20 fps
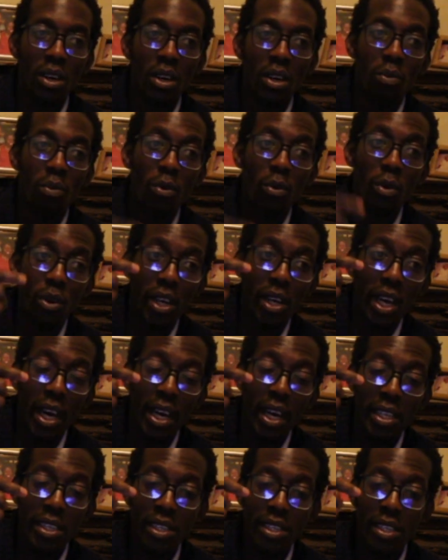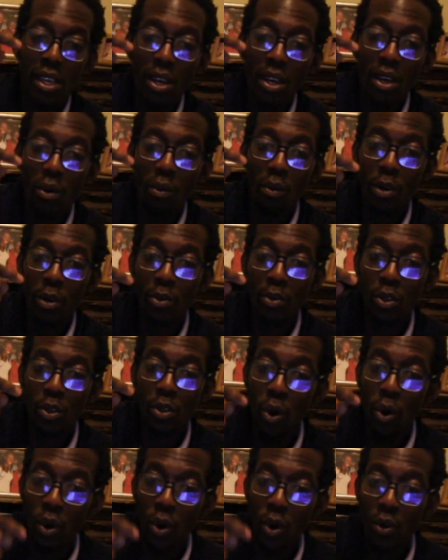We look at what we
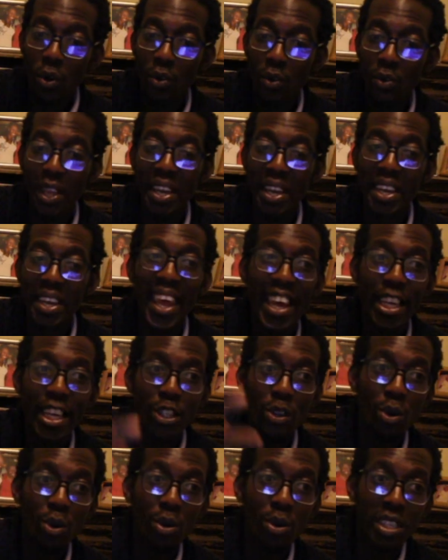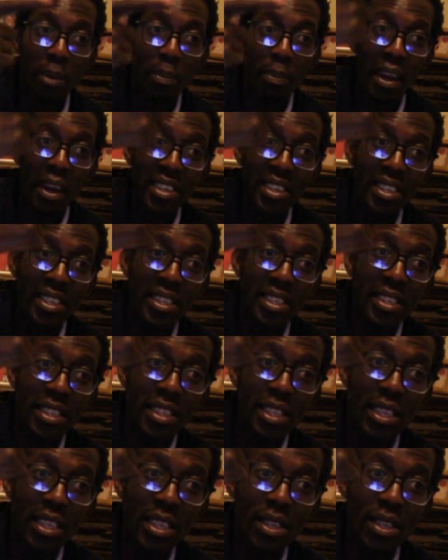call the natural dependency,